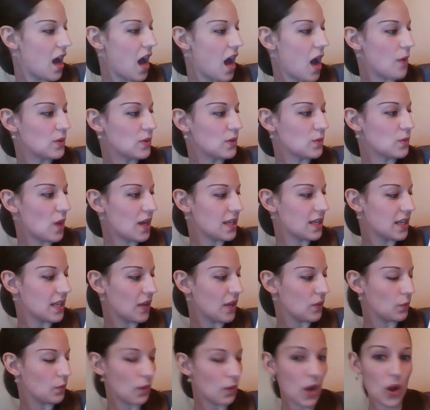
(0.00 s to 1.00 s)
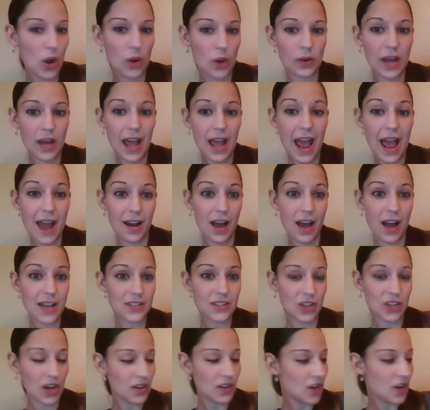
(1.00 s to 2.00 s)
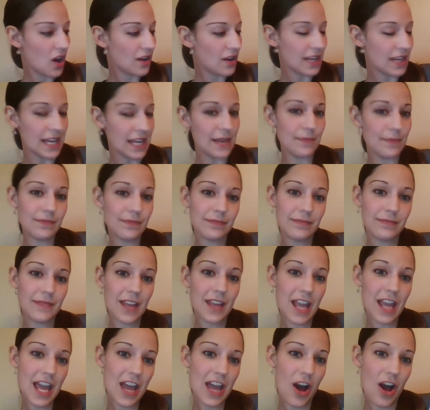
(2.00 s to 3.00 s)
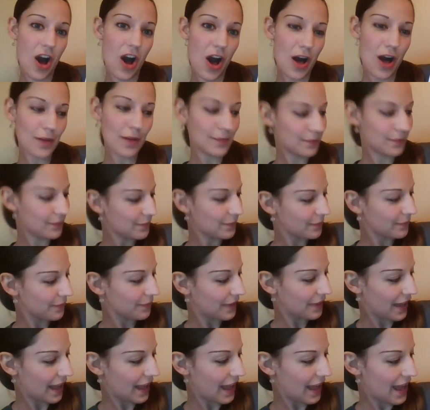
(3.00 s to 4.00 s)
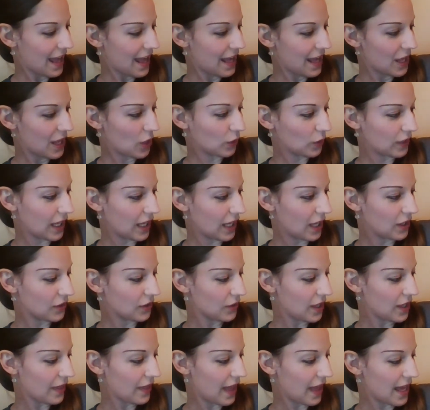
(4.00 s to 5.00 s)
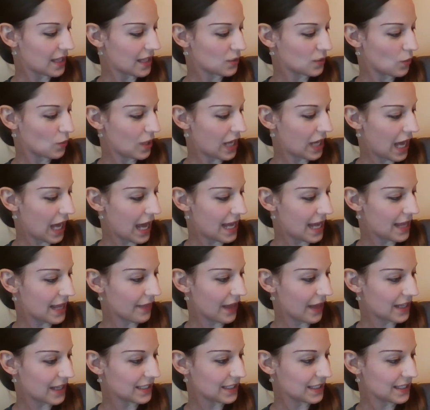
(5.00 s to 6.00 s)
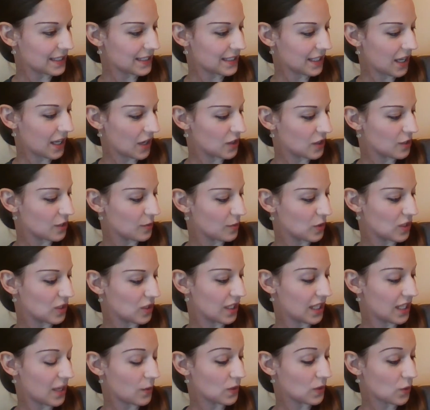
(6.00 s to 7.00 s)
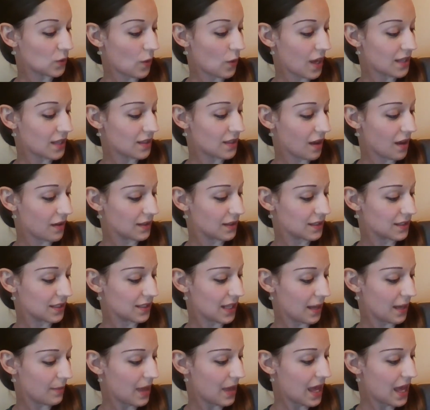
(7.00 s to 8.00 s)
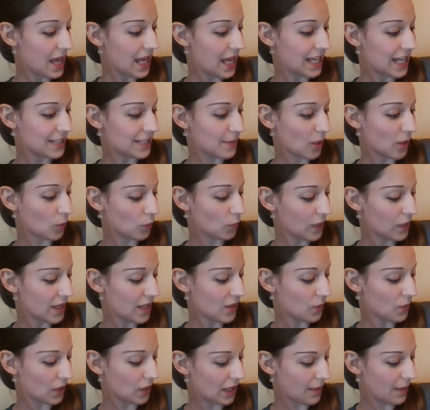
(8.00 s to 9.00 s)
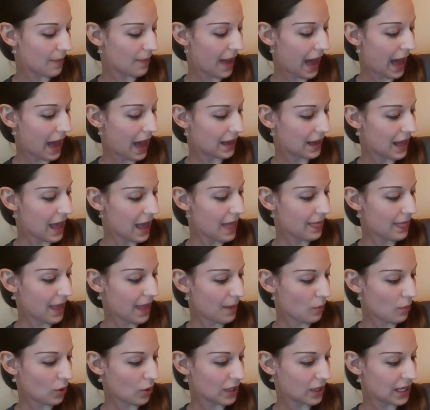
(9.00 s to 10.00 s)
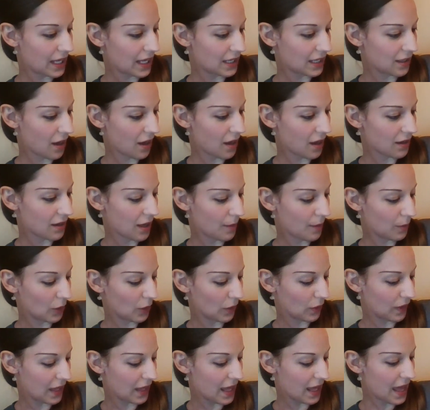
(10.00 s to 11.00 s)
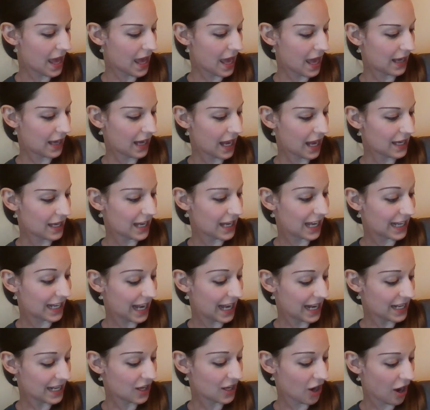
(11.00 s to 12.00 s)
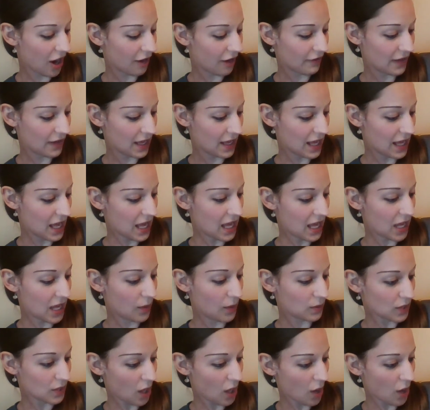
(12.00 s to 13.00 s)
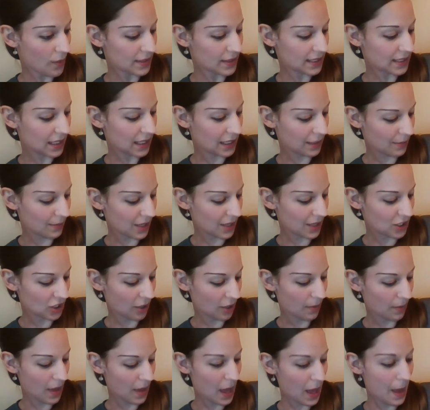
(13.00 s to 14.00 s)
I was walking down the road and I saw a donkey. Hee-haw! He only had 3 legs, 1 eye, he liked to listen to country music, he was quite tall and slim, he smelled really, really bad, that morning he'd gotten up early and hadn't had any coffee, he was always getting into mischief,